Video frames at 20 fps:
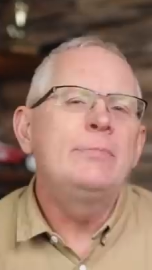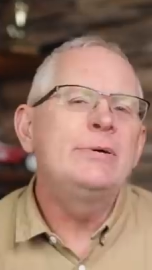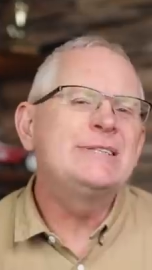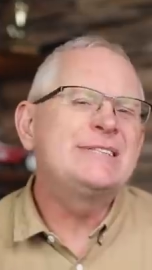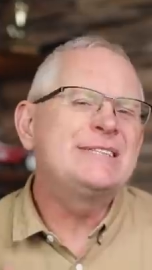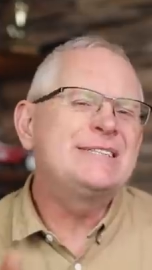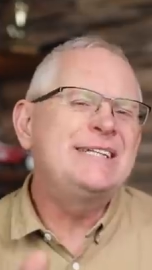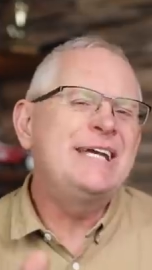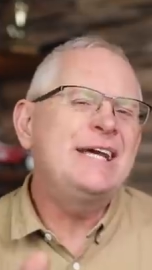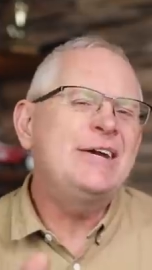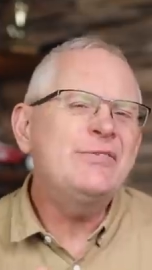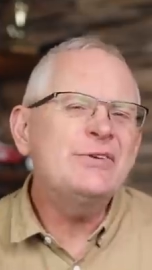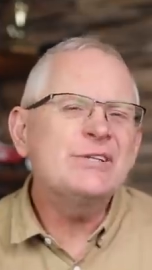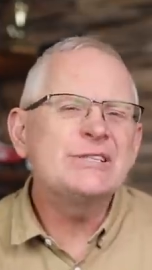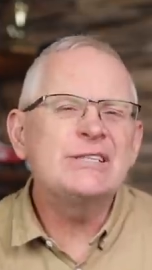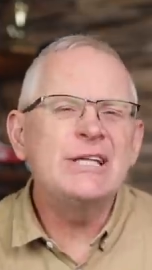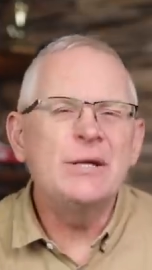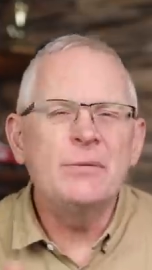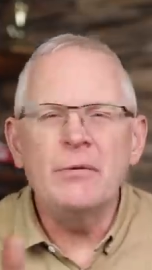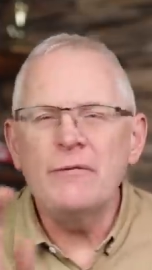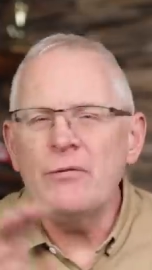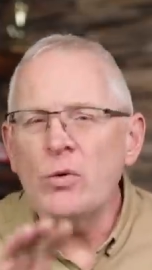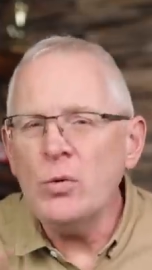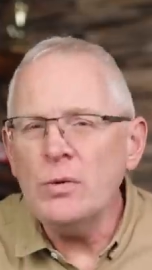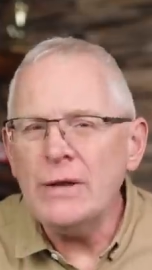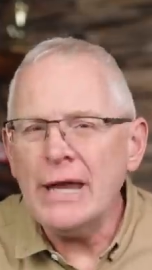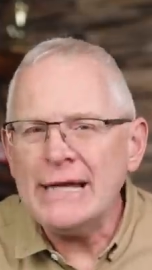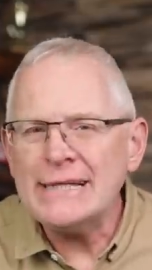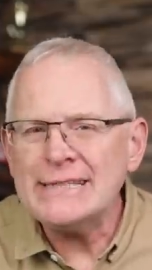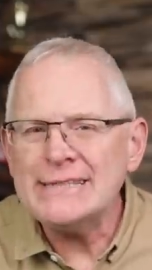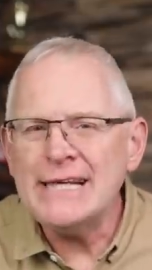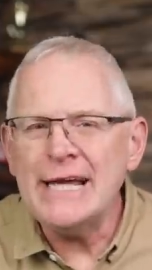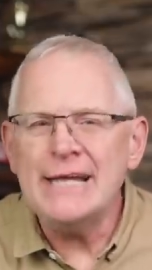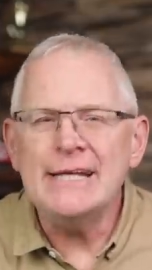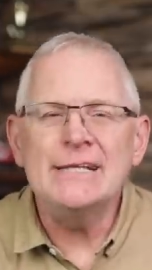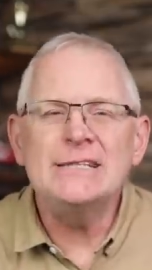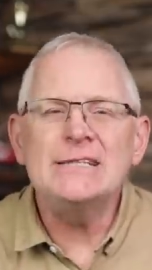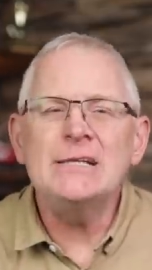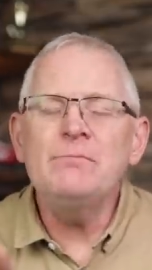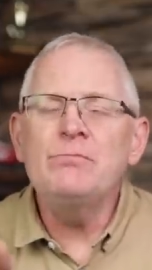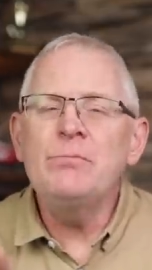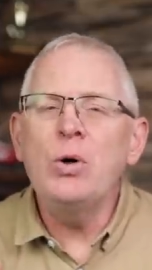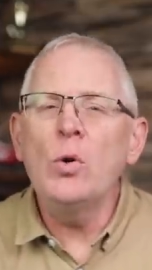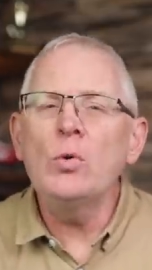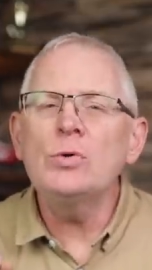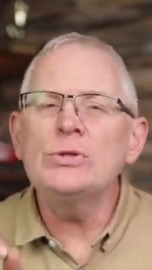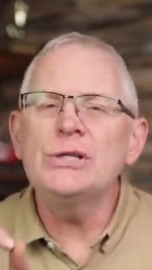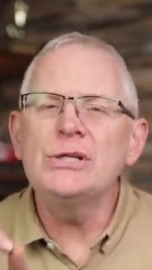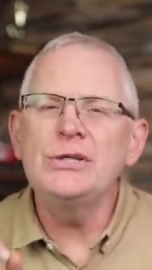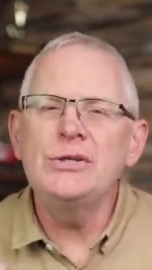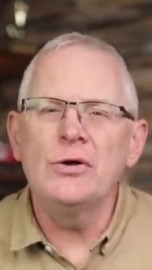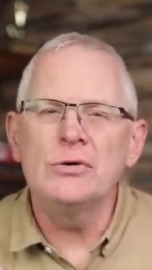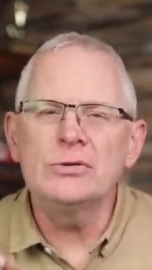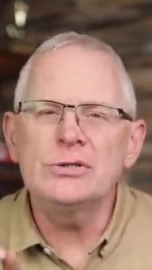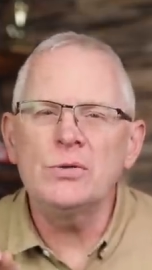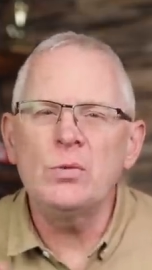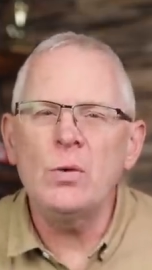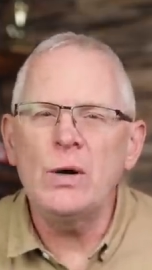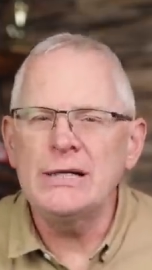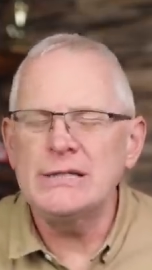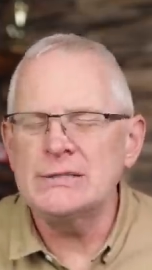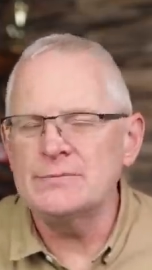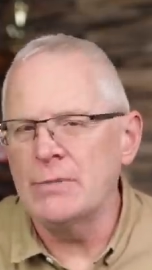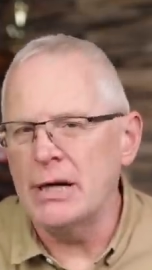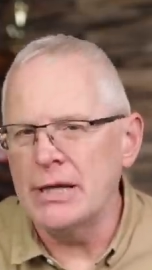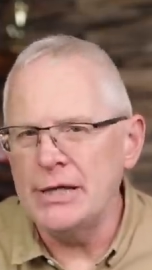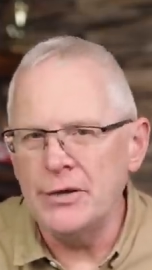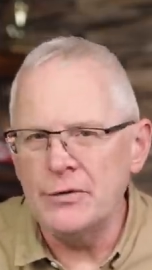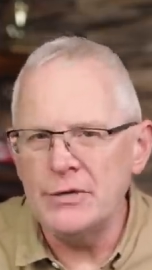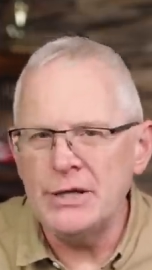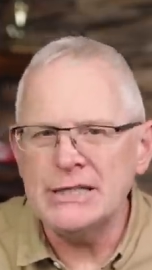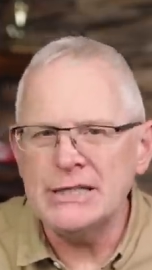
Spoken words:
But seriously, with all that said, it's important not to waste money on